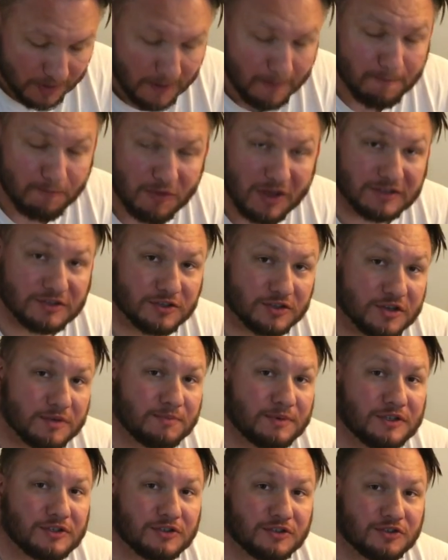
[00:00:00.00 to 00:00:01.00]
That's a
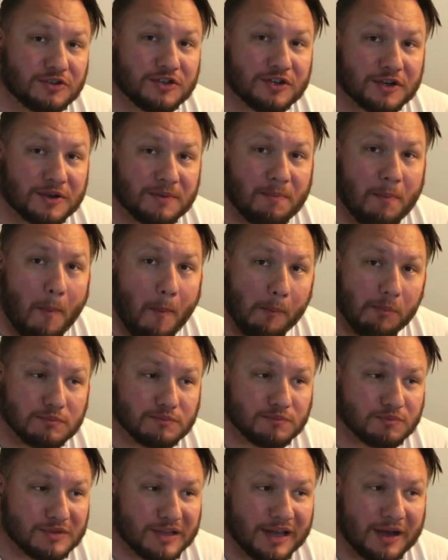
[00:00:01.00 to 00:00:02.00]
good piece of chicken.
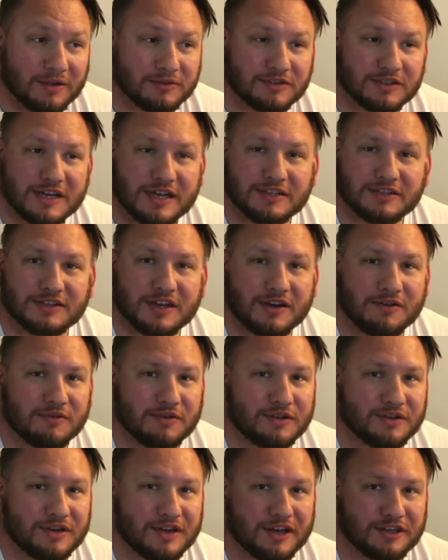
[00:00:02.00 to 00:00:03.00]
The outside's got a
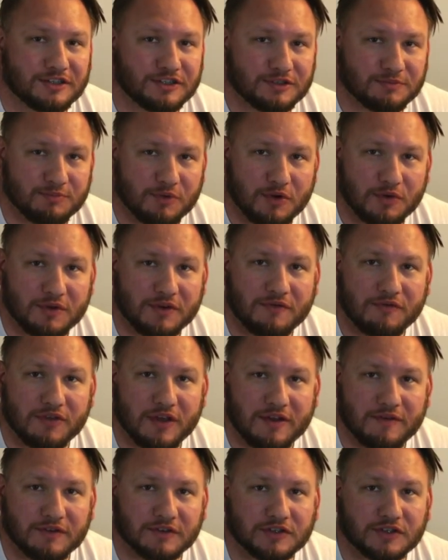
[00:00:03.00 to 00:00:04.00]
really nice smoky
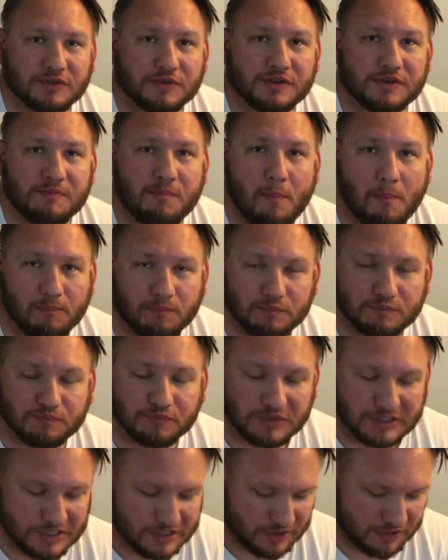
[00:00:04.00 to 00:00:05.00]
flavor to it.
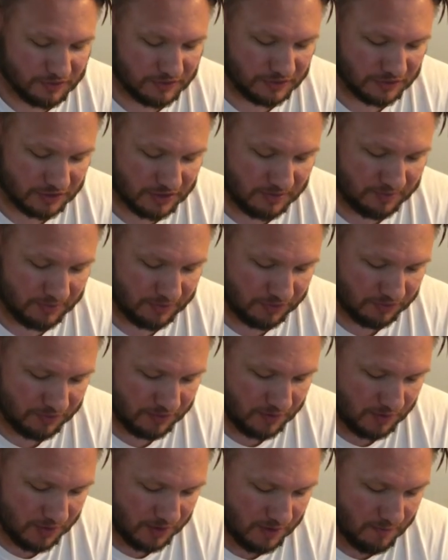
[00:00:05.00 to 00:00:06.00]
The hickory's coming
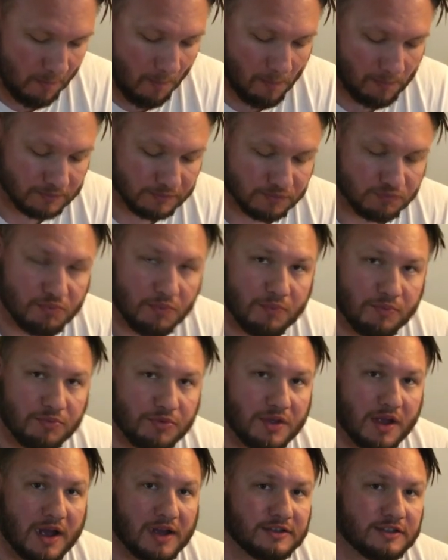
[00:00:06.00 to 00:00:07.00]
through on it.
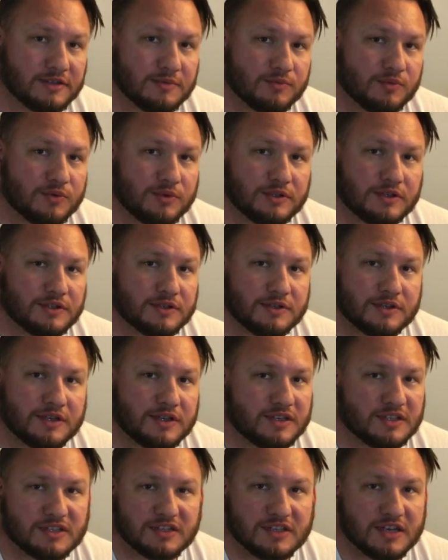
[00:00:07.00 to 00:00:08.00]
Nice and moist on the
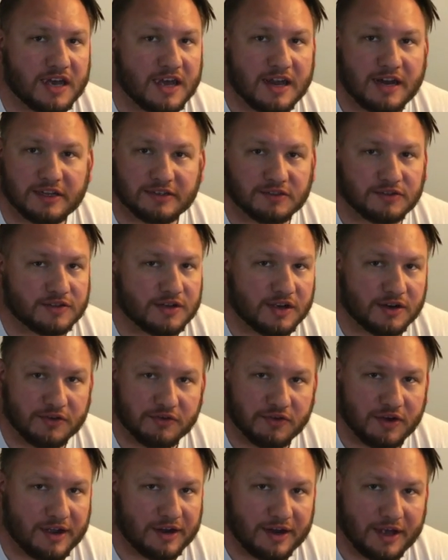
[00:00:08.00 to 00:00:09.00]
inside. It's not
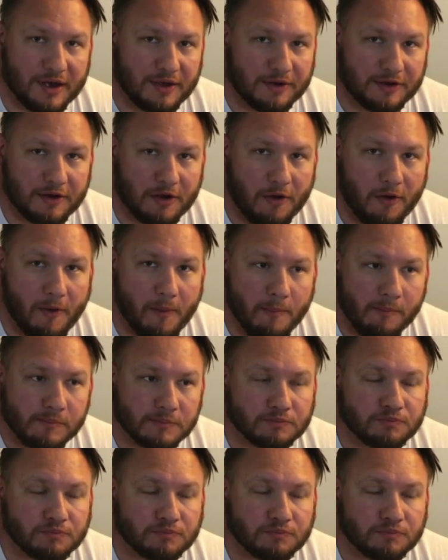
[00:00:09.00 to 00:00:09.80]
dried out at all.